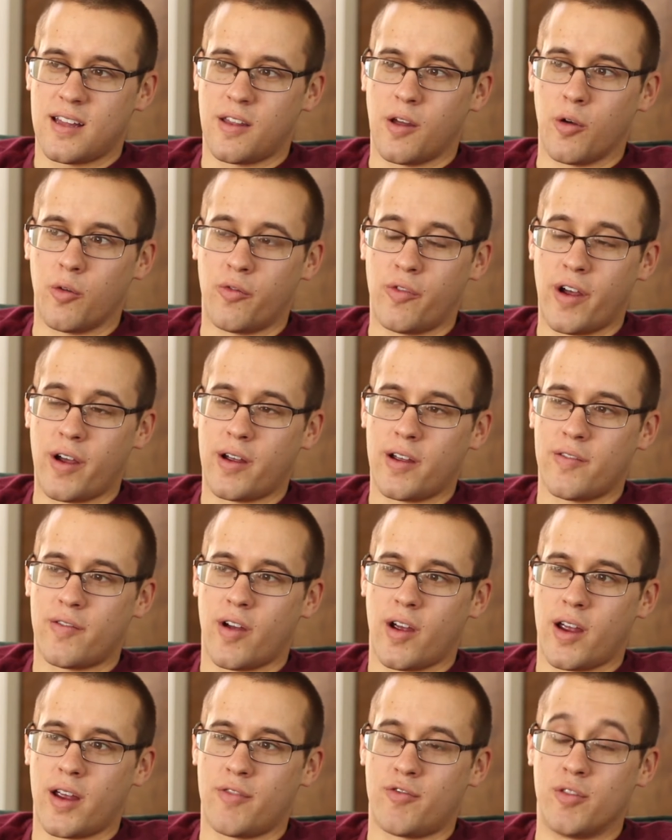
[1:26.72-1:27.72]
they're very
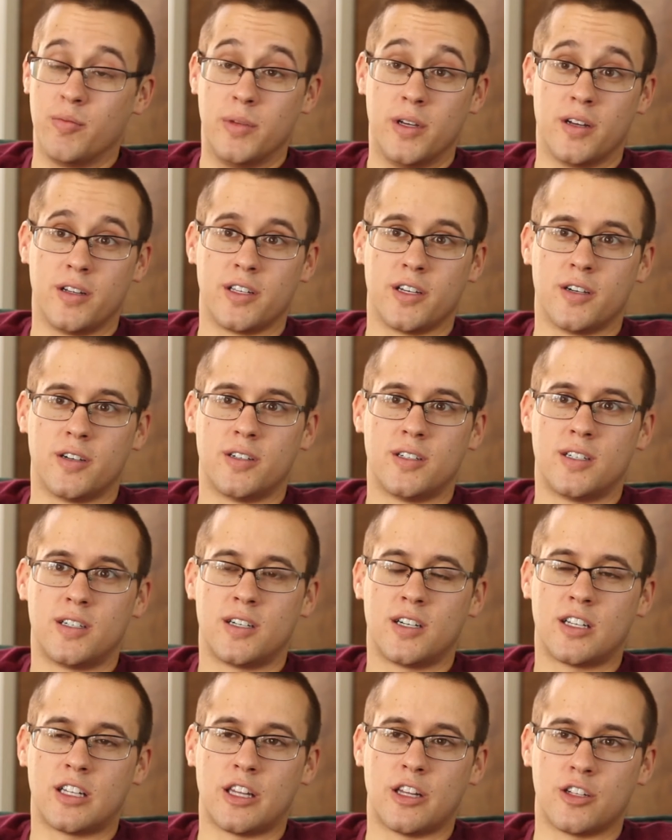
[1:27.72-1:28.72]
very familial
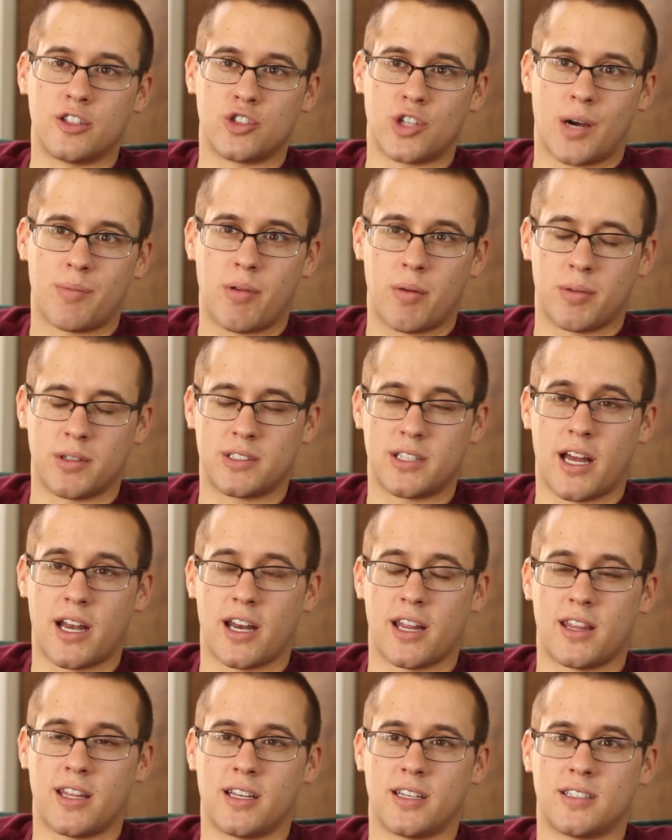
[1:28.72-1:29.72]
they'll drop almost
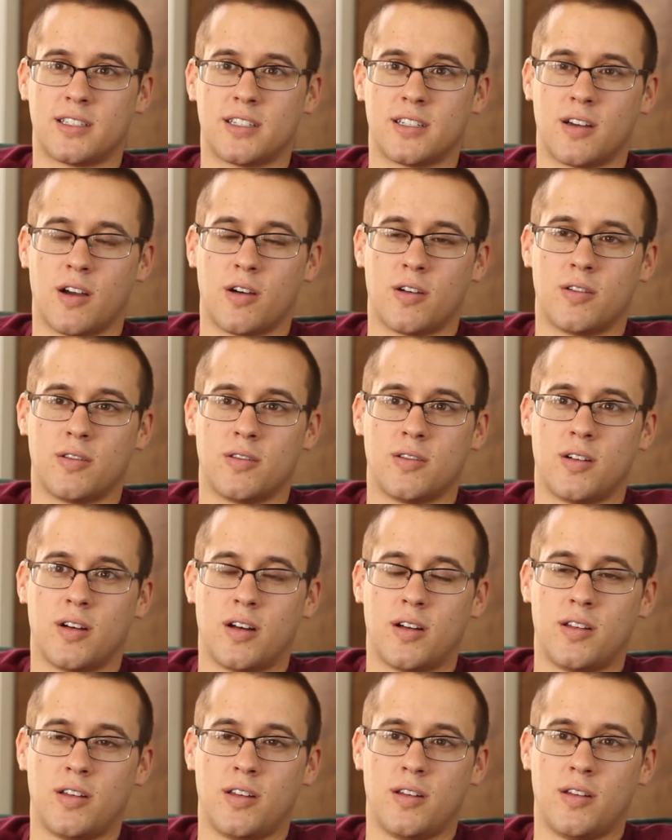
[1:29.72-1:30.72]
anything to go
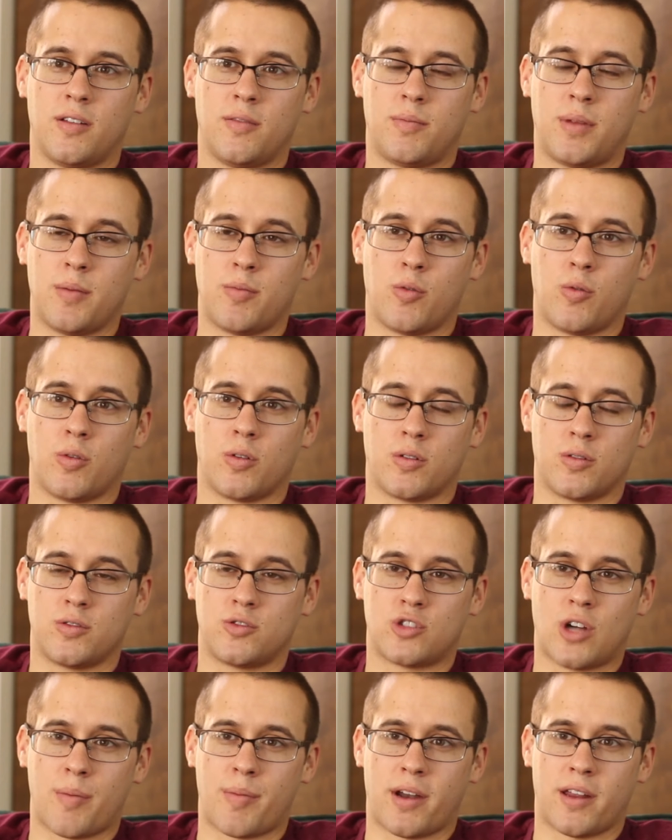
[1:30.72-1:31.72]
uh, people will
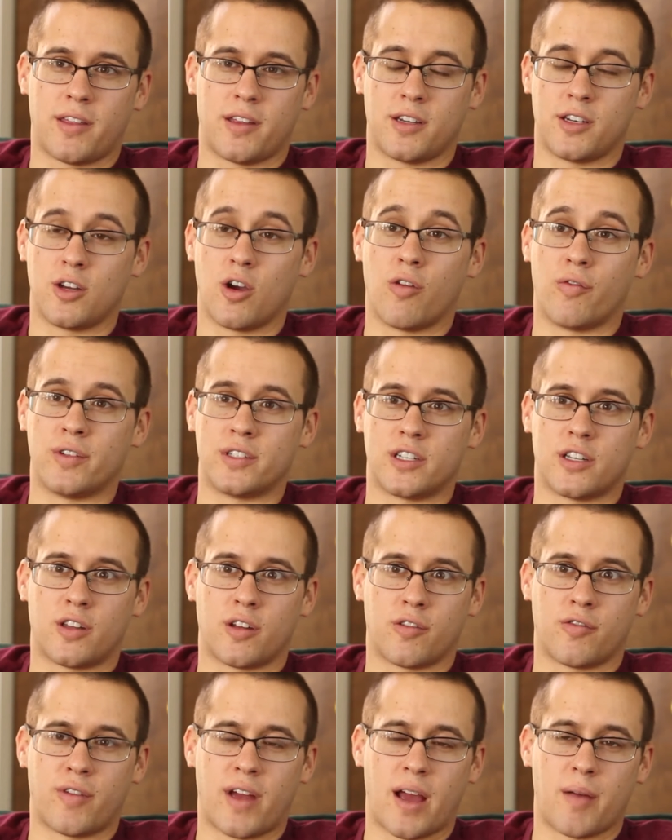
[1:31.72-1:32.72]
drop anything to go visit
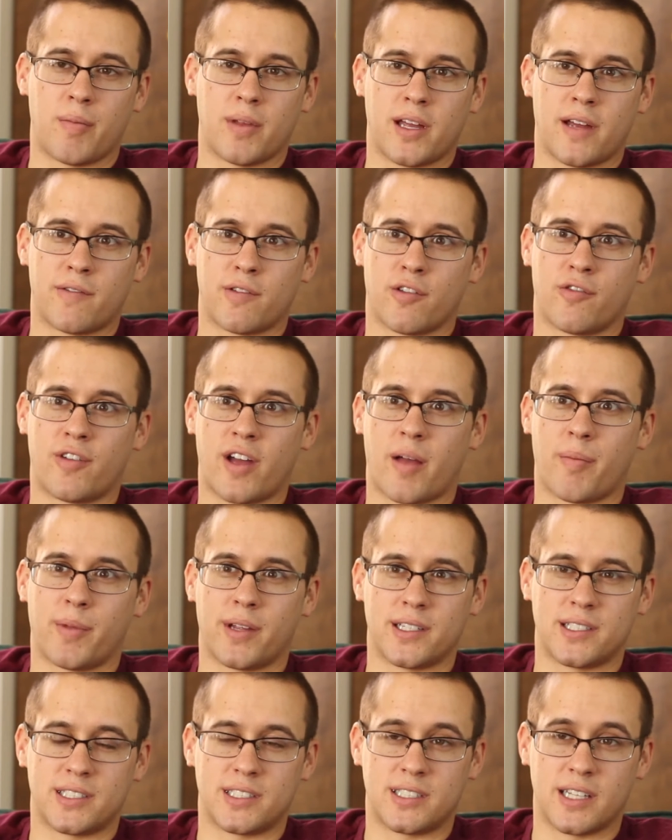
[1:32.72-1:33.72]
their family if their
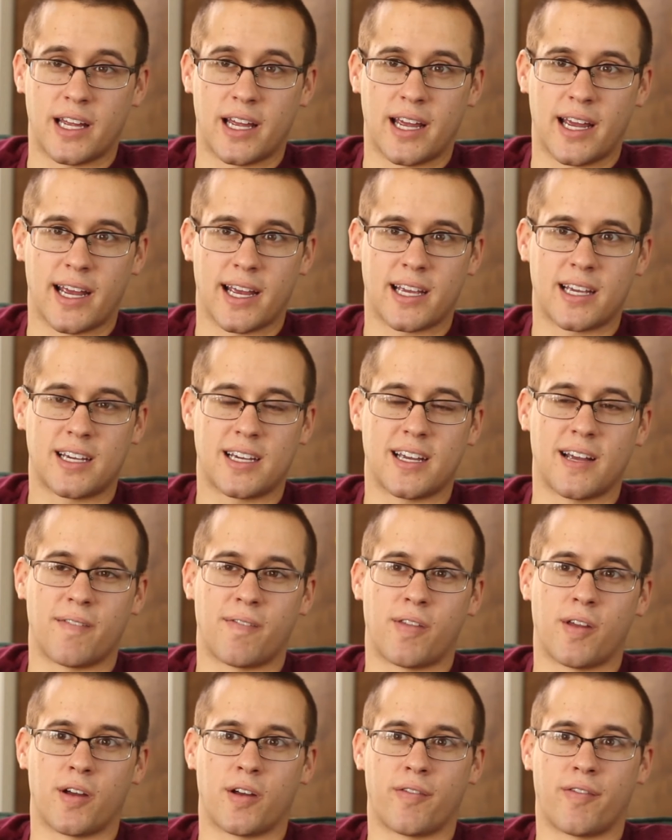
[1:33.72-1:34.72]
family's sick
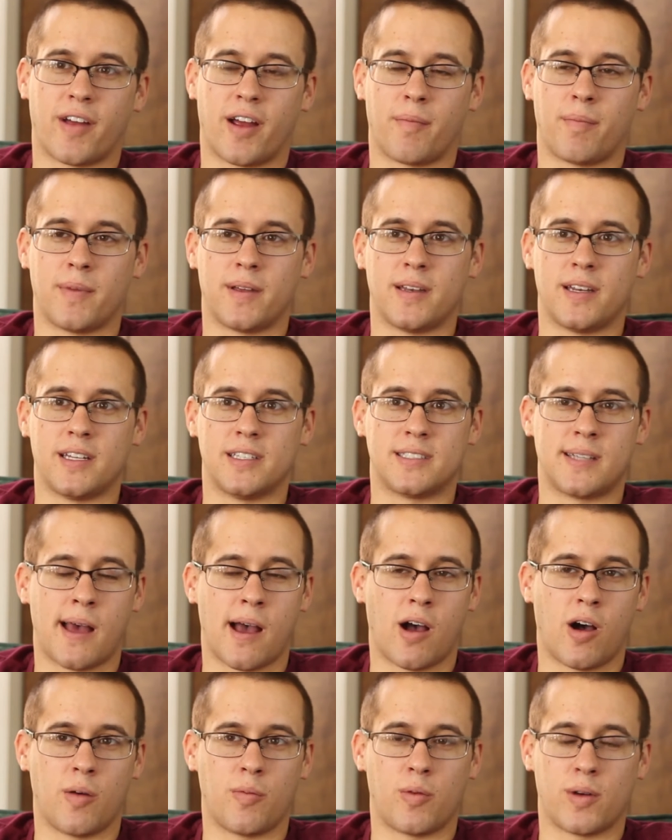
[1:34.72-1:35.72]
if their family needs
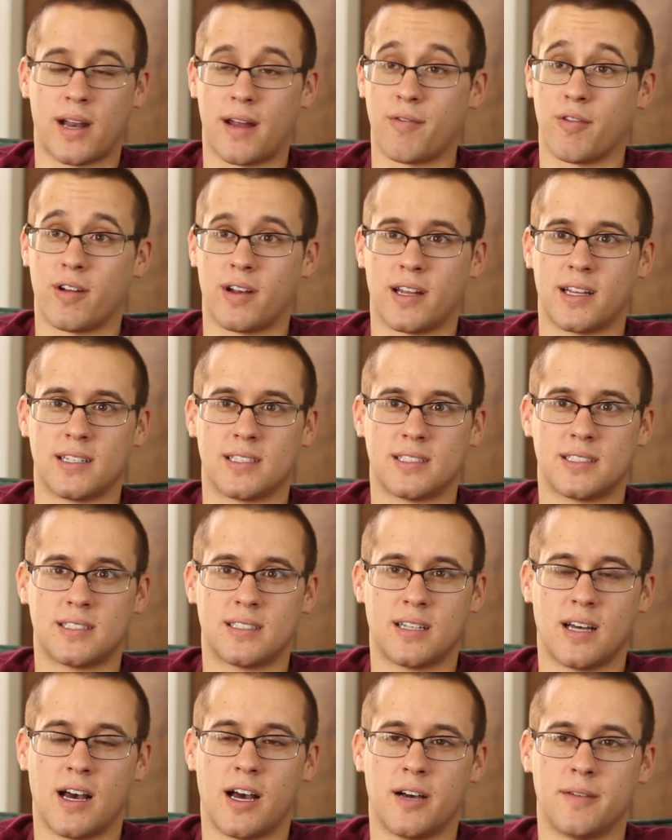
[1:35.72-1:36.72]
help whatever it
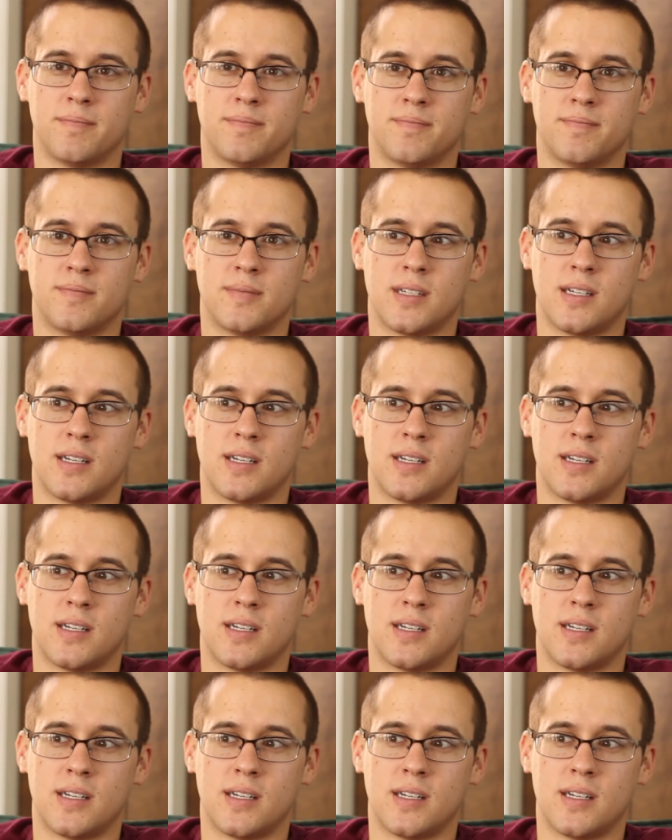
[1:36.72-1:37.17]
is um,